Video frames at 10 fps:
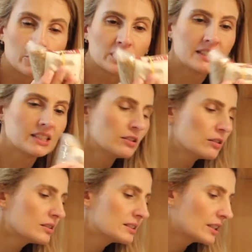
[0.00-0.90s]
for
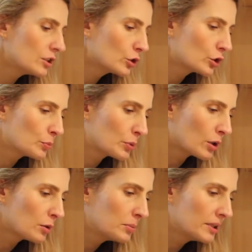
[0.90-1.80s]
cereals, then you should
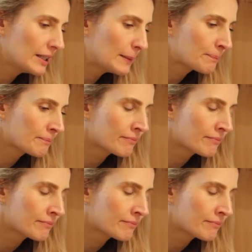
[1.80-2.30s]
probably